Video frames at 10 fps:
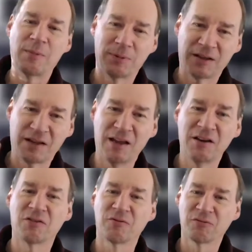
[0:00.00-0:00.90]

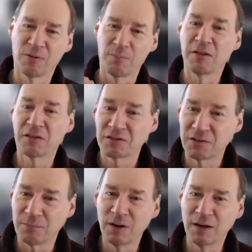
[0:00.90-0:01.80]
application from month
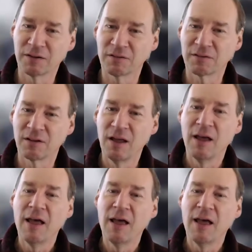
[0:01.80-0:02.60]
to month.